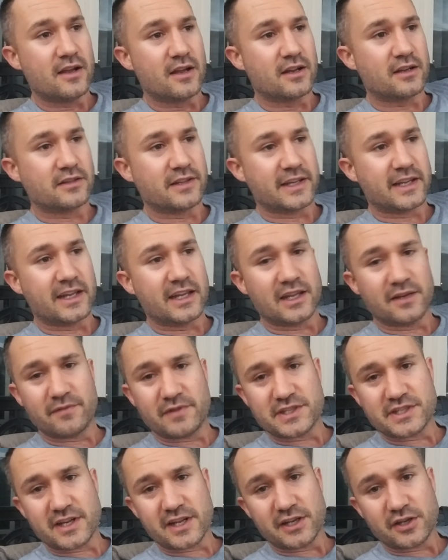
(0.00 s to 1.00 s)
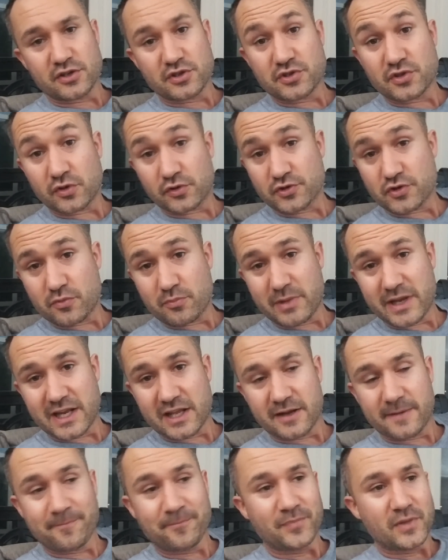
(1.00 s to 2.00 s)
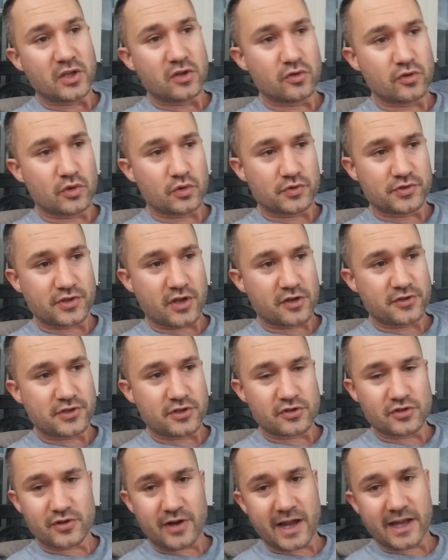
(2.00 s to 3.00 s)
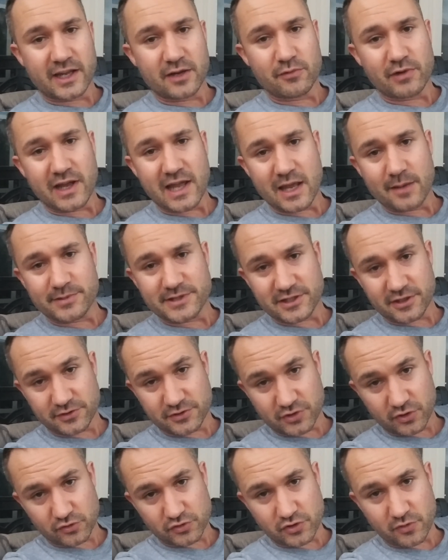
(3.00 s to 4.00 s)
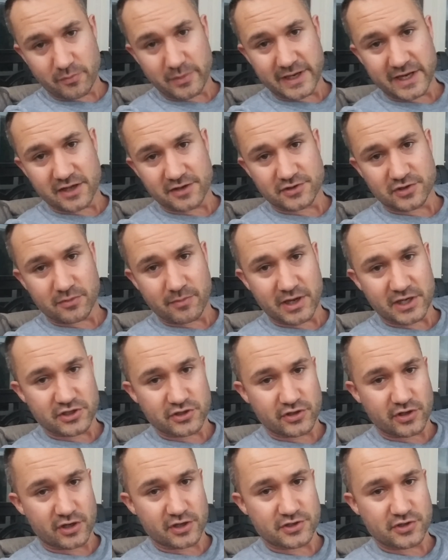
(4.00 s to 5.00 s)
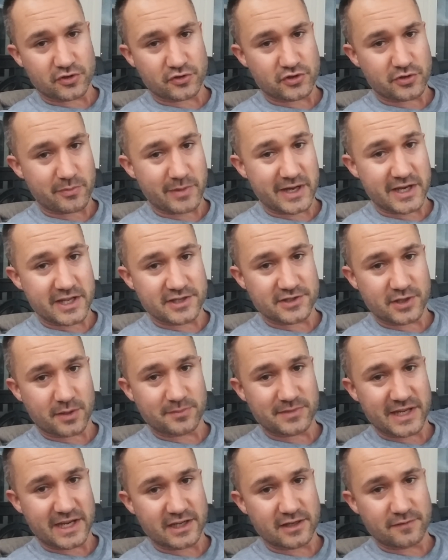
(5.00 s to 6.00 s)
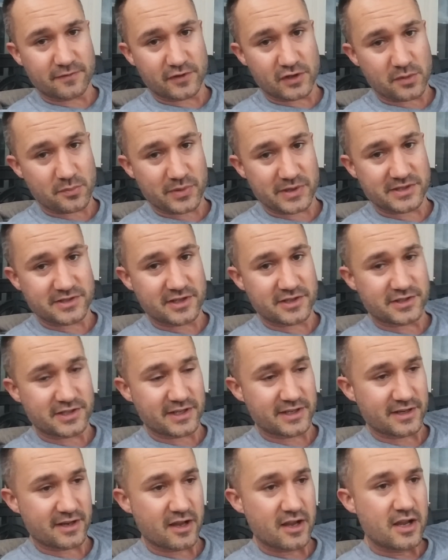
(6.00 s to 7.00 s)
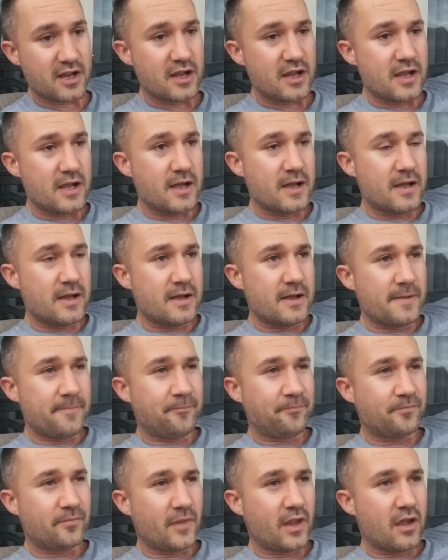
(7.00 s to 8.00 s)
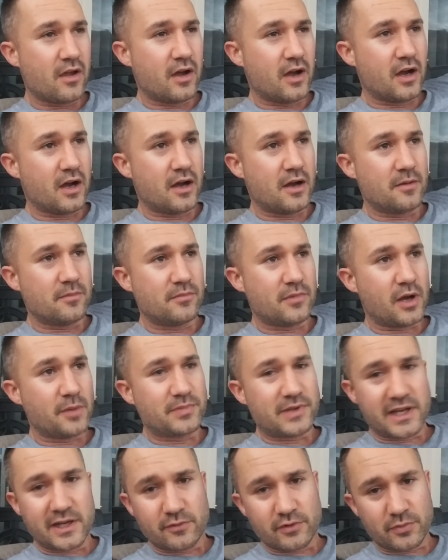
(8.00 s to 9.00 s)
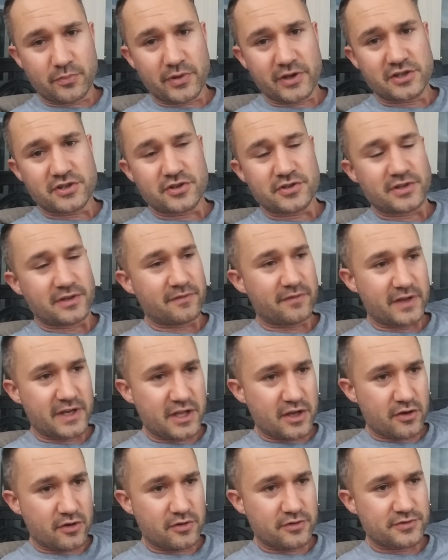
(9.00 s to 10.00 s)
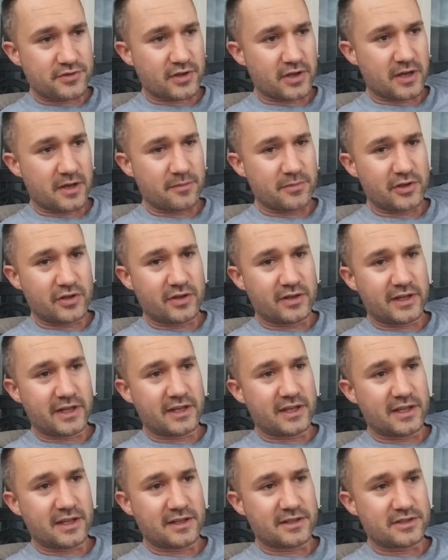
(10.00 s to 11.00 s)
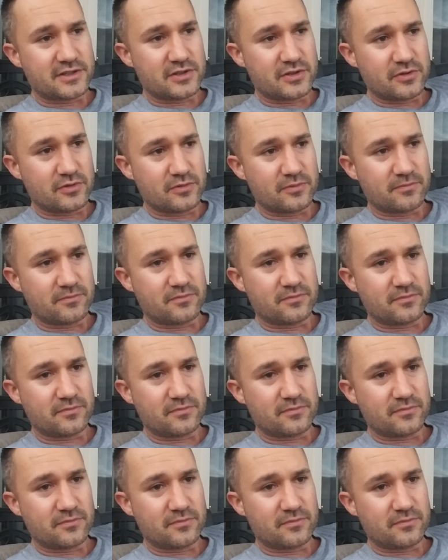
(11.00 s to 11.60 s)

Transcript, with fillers: clicking and visiting your social media. Google is also tracking what happens on social media, so make sure your social media is updated for your business and um, updating with pictures and videos. Um, you can get into